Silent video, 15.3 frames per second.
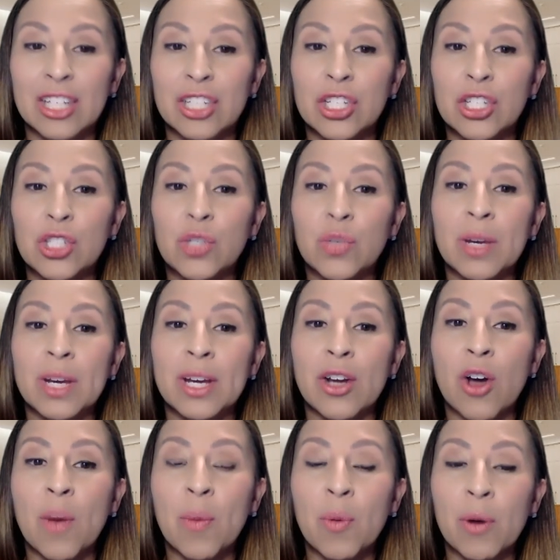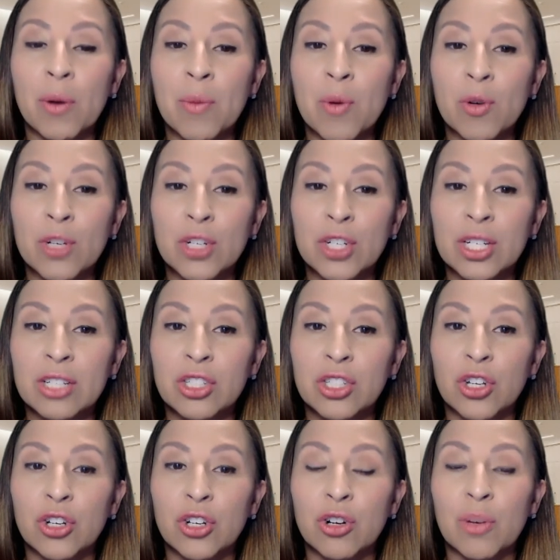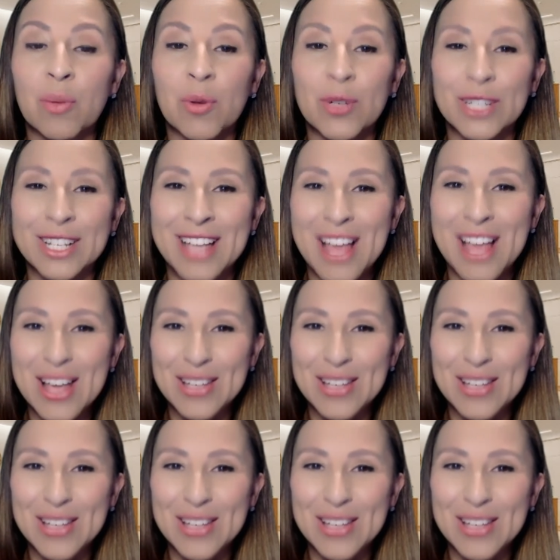she's doing an upward motion, circular motion.